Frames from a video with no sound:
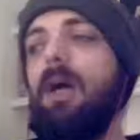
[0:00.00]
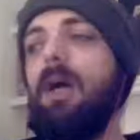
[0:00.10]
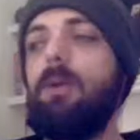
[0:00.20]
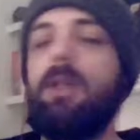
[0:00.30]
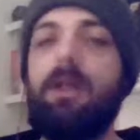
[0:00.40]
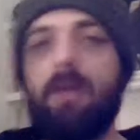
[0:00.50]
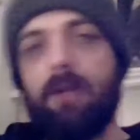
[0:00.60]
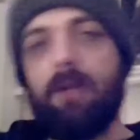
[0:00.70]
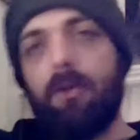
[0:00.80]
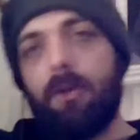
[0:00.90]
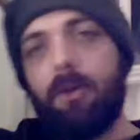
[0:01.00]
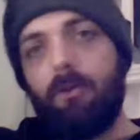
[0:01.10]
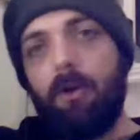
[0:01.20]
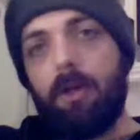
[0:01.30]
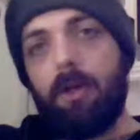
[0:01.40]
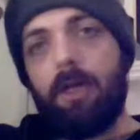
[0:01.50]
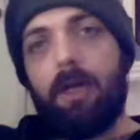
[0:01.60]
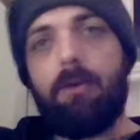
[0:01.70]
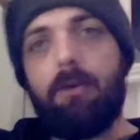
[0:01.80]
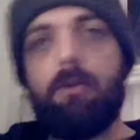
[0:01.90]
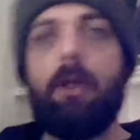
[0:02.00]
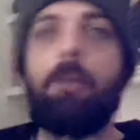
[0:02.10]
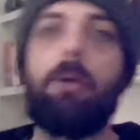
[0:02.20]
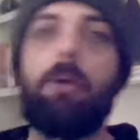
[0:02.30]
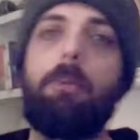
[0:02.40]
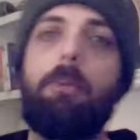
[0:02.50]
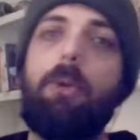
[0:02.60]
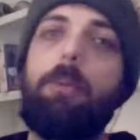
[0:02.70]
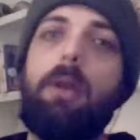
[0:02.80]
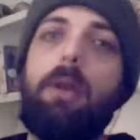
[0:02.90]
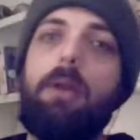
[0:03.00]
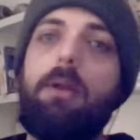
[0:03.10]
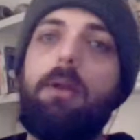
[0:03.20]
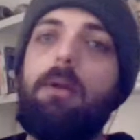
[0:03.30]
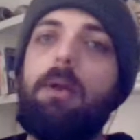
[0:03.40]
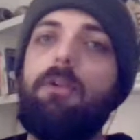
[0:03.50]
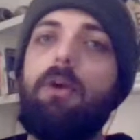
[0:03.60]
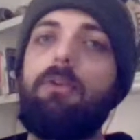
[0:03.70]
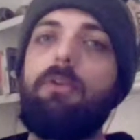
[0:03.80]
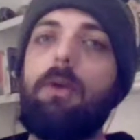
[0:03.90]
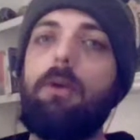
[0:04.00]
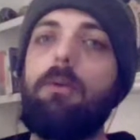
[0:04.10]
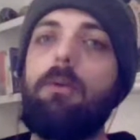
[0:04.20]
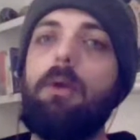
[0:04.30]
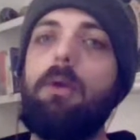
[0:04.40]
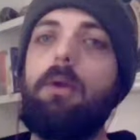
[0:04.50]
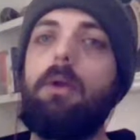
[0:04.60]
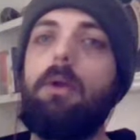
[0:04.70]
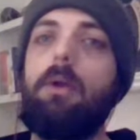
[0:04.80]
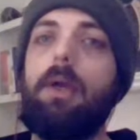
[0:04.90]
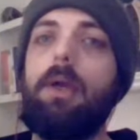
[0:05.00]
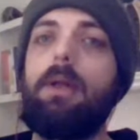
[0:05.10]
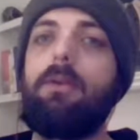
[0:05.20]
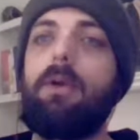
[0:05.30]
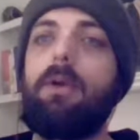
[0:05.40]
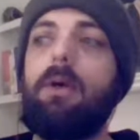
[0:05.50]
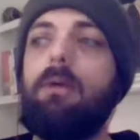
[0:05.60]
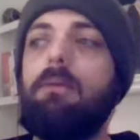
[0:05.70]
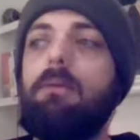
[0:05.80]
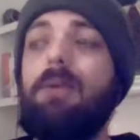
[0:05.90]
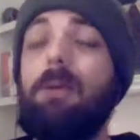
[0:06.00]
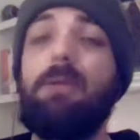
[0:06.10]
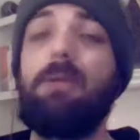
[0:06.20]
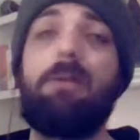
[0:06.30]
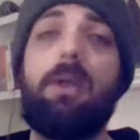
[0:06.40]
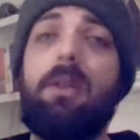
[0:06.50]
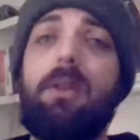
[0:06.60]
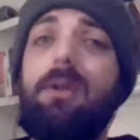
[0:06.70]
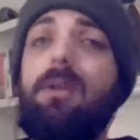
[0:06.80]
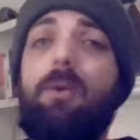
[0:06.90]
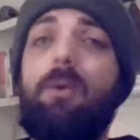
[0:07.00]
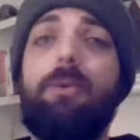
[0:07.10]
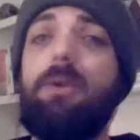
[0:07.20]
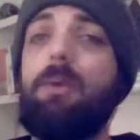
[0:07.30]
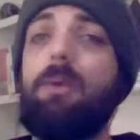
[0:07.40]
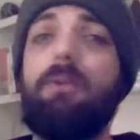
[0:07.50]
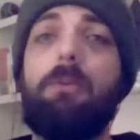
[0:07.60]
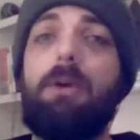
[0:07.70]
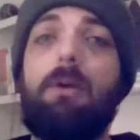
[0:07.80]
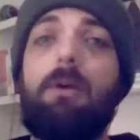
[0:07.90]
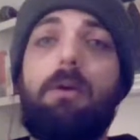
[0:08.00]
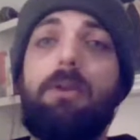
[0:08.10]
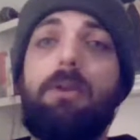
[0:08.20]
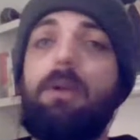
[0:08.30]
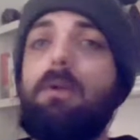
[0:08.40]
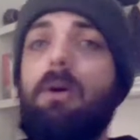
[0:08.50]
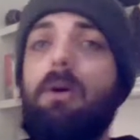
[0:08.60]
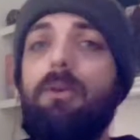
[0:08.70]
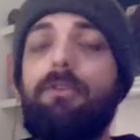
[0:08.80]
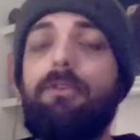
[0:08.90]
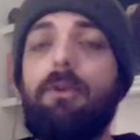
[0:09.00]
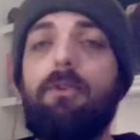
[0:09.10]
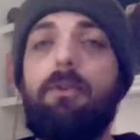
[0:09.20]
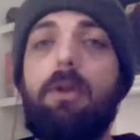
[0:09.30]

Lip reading: really liked Alexa looking strong at the end, like putting both Bayley and Sasha down. And yeah, man, like that the whole thing worked for me on all the fronts, you